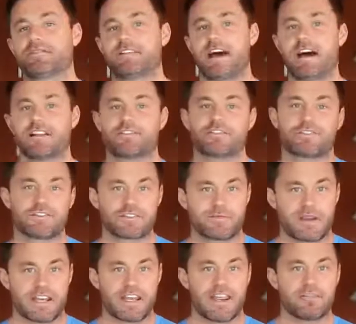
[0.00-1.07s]
of dollars are
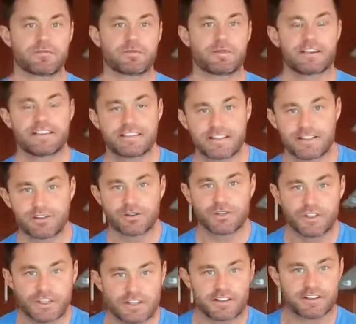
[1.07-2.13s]
spent every single
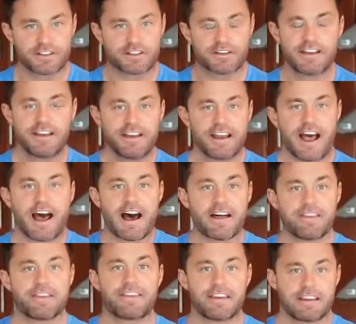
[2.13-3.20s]
year
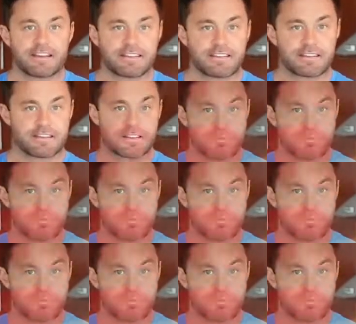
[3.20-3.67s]
on things to